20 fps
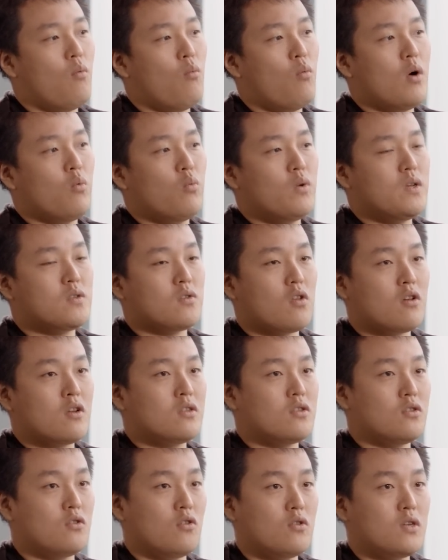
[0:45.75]
what we
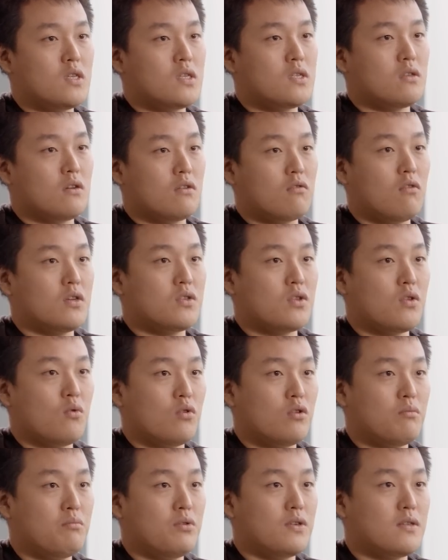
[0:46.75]
started to notice across
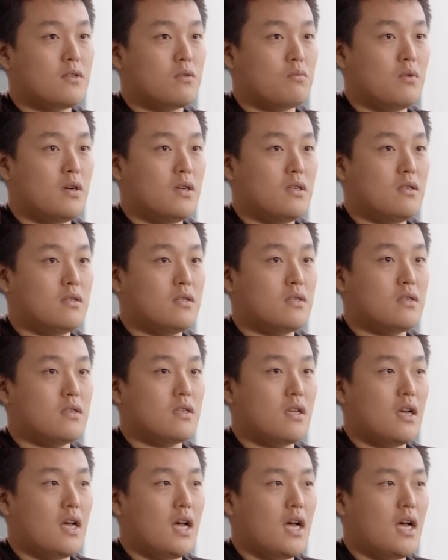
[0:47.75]
the order books
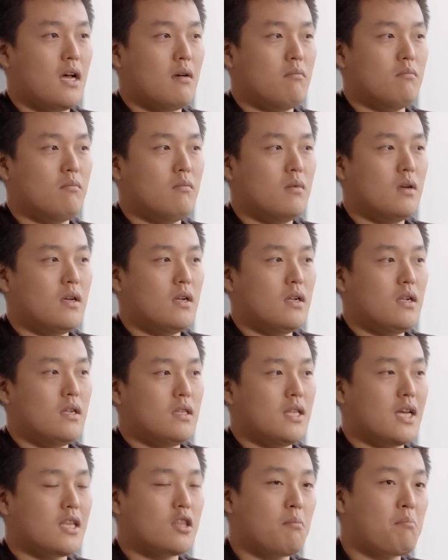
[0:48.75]
was
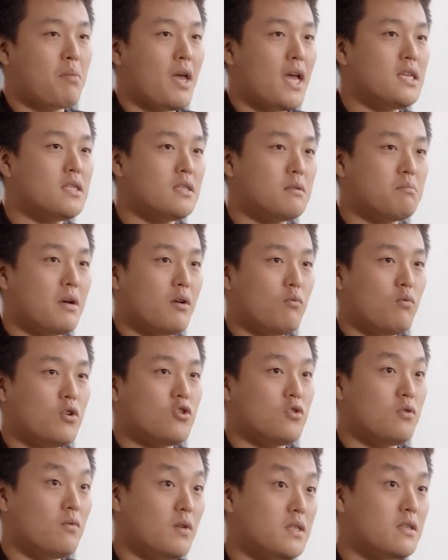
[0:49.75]
like the pace by
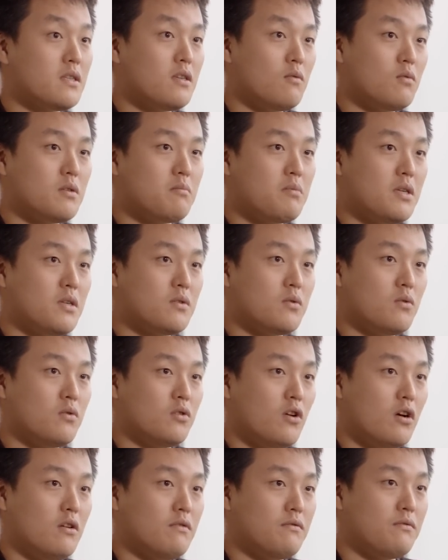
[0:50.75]
which UST was being
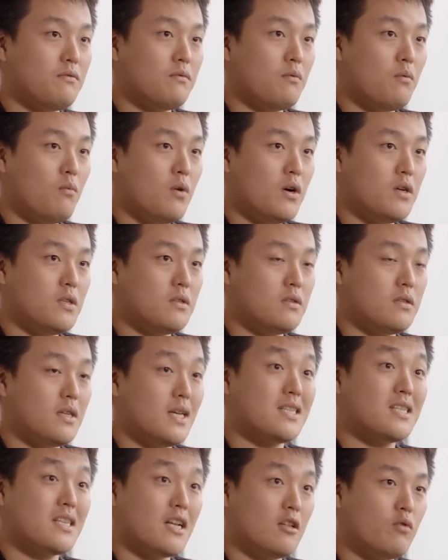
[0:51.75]
sold off
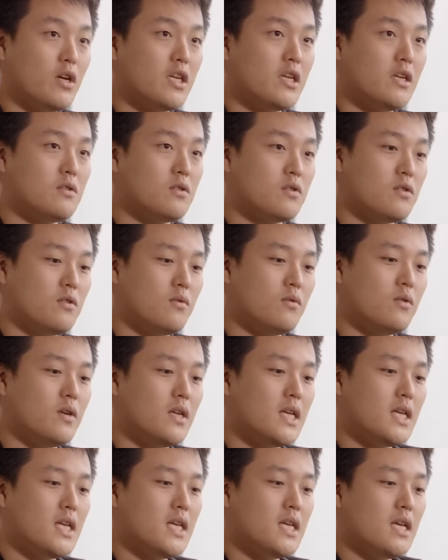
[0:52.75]
was accelerating. So
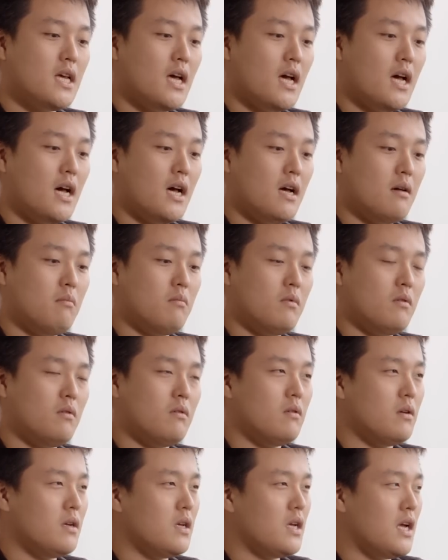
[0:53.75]

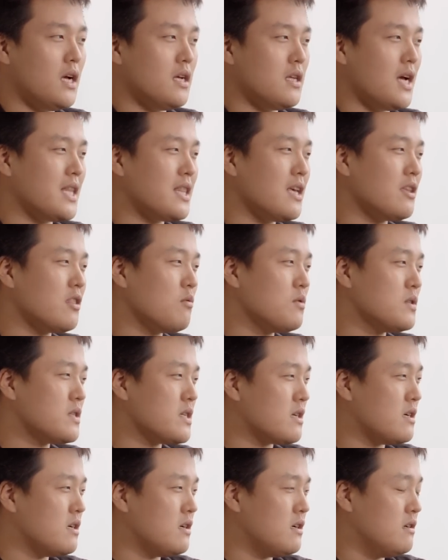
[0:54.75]
I think there
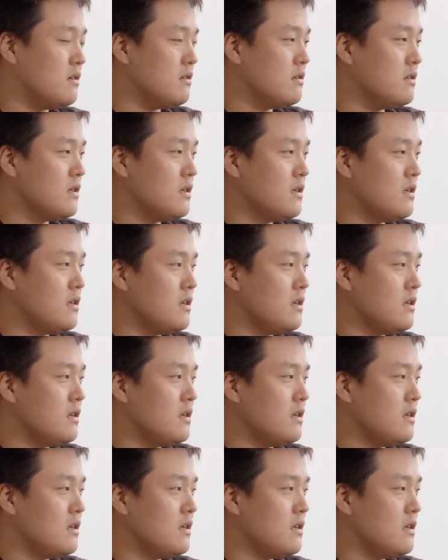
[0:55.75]
was like a